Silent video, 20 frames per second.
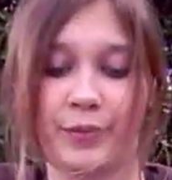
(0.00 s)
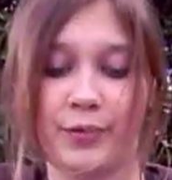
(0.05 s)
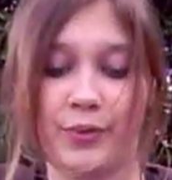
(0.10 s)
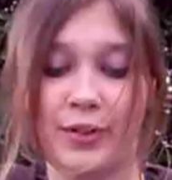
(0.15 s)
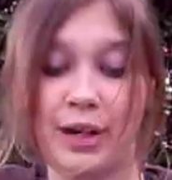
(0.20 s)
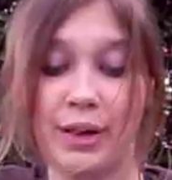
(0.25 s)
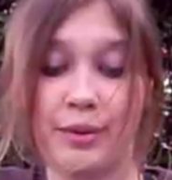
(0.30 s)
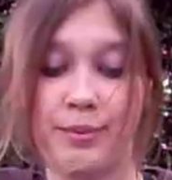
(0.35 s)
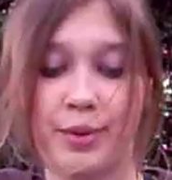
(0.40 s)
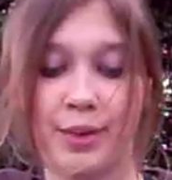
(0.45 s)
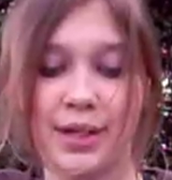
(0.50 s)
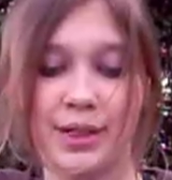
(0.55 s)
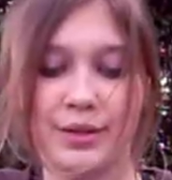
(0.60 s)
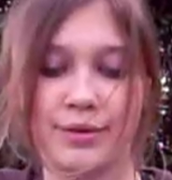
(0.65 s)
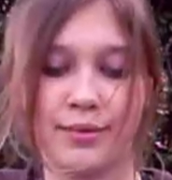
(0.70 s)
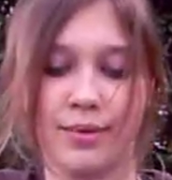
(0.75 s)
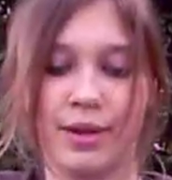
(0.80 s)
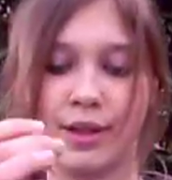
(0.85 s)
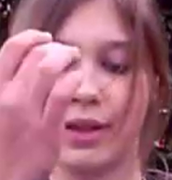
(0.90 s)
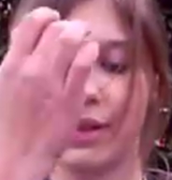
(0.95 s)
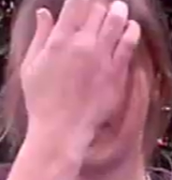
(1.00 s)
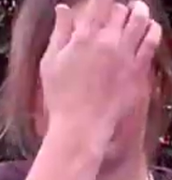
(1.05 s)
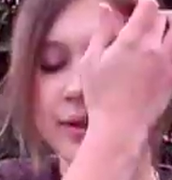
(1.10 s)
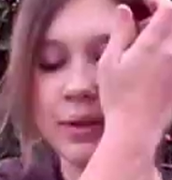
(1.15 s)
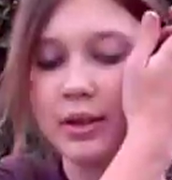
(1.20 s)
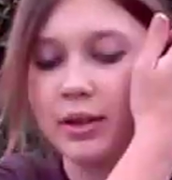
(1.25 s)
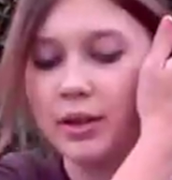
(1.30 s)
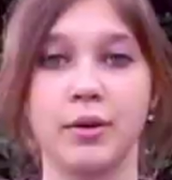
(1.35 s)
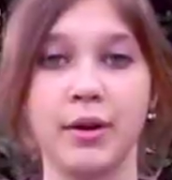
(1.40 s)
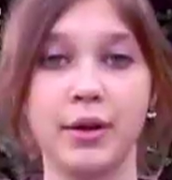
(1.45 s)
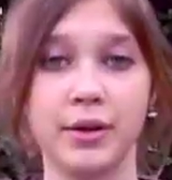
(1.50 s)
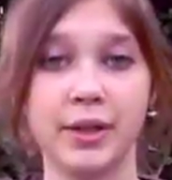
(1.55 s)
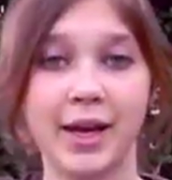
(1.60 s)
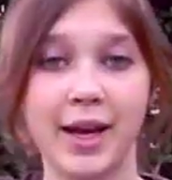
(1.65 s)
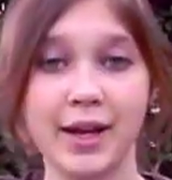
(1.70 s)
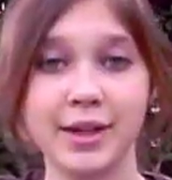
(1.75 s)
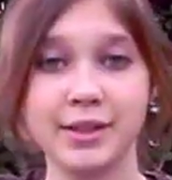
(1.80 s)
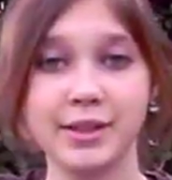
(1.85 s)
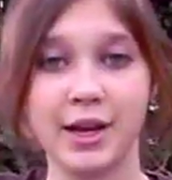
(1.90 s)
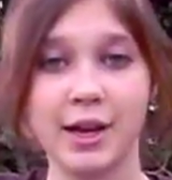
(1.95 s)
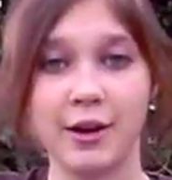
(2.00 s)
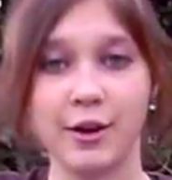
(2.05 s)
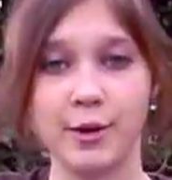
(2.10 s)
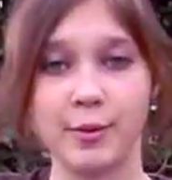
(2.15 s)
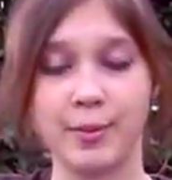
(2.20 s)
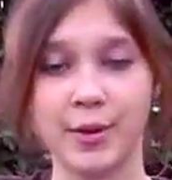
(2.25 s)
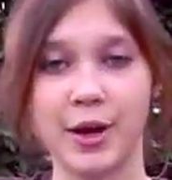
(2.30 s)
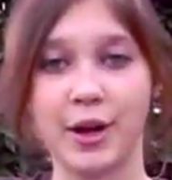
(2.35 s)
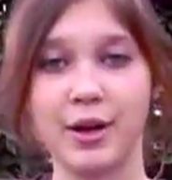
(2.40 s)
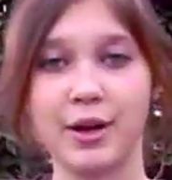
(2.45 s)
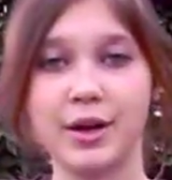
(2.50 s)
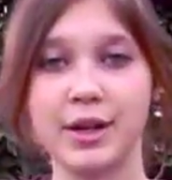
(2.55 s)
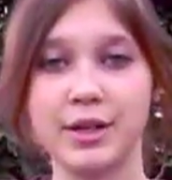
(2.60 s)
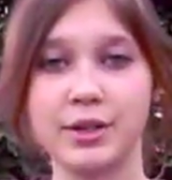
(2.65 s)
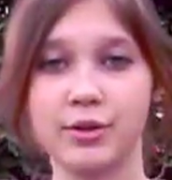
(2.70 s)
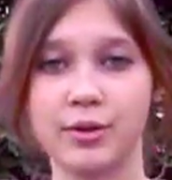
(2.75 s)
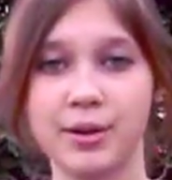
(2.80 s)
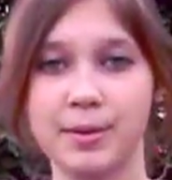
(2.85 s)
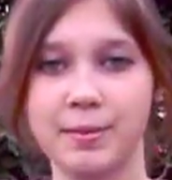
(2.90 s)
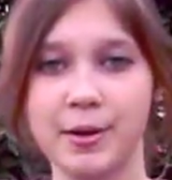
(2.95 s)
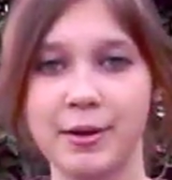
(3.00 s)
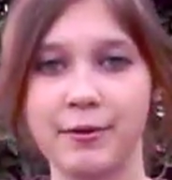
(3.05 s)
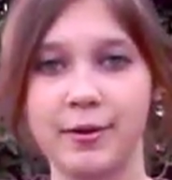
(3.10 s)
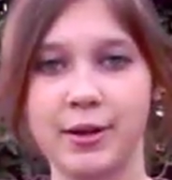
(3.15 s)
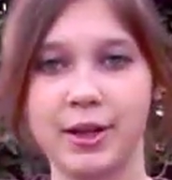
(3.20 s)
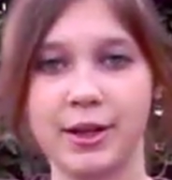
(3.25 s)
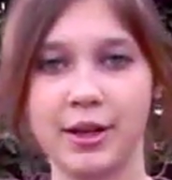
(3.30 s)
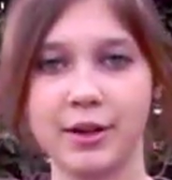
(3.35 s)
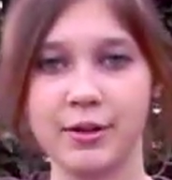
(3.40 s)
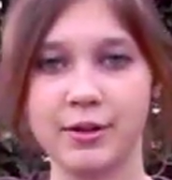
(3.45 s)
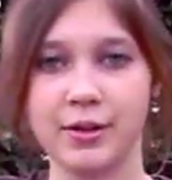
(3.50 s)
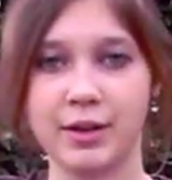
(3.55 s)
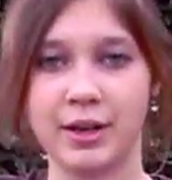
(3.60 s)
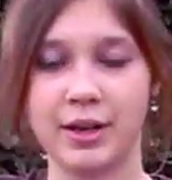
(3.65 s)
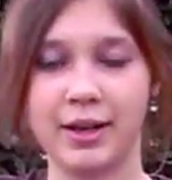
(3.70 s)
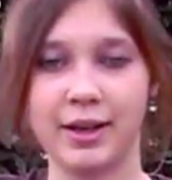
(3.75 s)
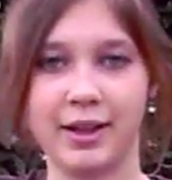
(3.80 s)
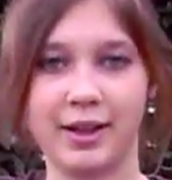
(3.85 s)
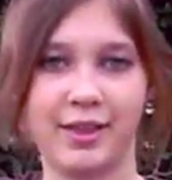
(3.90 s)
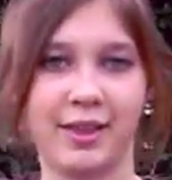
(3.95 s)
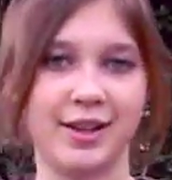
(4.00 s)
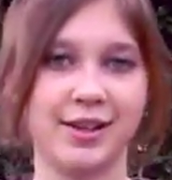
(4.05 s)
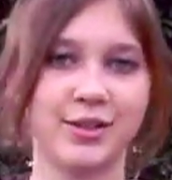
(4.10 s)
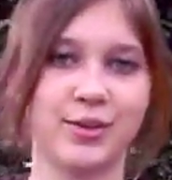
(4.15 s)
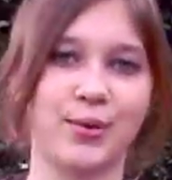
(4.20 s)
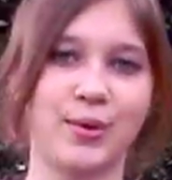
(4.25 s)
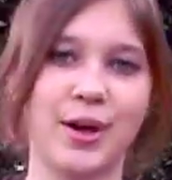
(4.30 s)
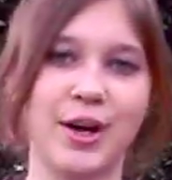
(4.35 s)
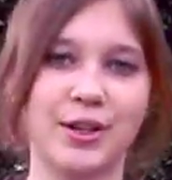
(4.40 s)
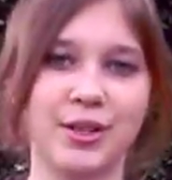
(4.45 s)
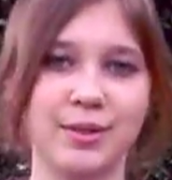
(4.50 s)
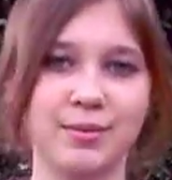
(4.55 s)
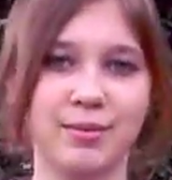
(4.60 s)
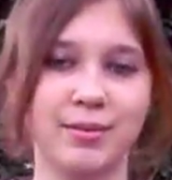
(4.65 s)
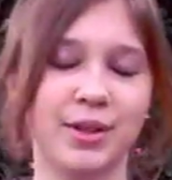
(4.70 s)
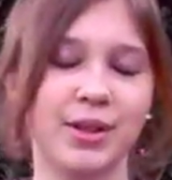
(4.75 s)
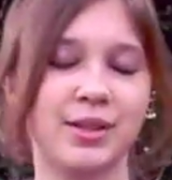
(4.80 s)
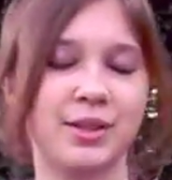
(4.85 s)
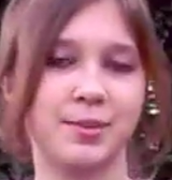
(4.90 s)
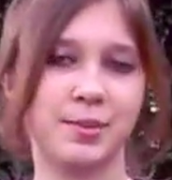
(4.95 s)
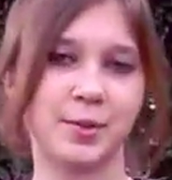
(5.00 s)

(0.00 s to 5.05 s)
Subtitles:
Very pleased with it. Well guys, I hope y'all enjoyed my video. Thanks for watching. Please